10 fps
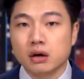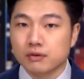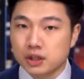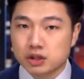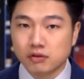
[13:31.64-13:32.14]

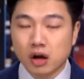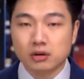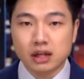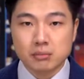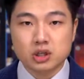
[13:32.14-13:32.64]
First of all,
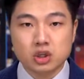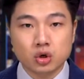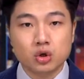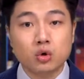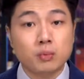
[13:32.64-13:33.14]
let me show
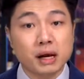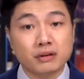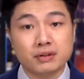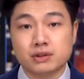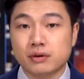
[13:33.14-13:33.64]
you who
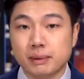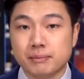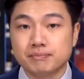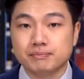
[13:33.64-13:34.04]
benefits from it.